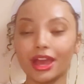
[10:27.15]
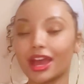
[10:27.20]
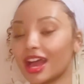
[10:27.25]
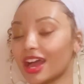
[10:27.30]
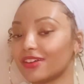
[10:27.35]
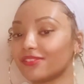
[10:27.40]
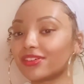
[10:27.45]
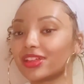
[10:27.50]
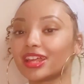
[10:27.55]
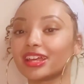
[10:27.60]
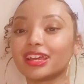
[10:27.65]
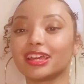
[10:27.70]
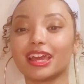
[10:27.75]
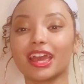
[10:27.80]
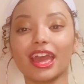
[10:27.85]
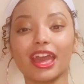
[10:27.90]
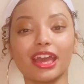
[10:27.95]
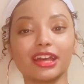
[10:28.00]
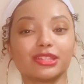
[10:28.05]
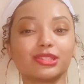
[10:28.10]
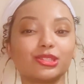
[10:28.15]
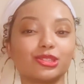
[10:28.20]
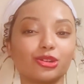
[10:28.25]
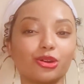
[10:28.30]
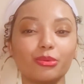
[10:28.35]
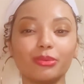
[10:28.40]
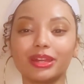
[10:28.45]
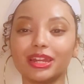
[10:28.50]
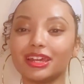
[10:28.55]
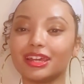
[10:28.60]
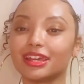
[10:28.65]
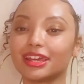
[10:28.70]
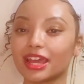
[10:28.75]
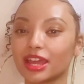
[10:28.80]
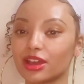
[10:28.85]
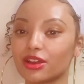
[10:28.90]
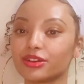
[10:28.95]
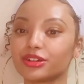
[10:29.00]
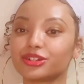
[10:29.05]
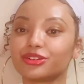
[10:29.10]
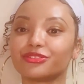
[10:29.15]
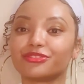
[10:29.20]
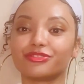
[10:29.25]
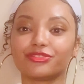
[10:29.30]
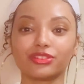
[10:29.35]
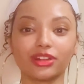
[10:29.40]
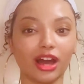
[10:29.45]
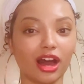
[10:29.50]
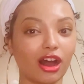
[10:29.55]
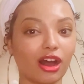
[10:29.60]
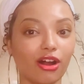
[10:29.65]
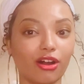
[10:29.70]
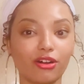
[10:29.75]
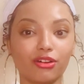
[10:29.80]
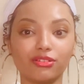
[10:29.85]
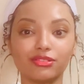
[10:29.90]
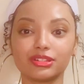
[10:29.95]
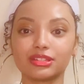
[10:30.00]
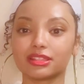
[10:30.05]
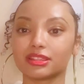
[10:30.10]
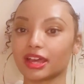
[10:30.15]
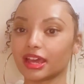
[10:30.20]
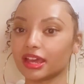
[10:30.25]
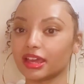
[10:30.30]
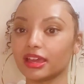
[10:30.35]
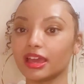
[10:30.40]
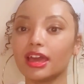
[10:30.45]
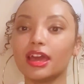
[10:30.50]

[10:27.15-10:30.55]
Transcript: I feel like he had too many character flaws. Like,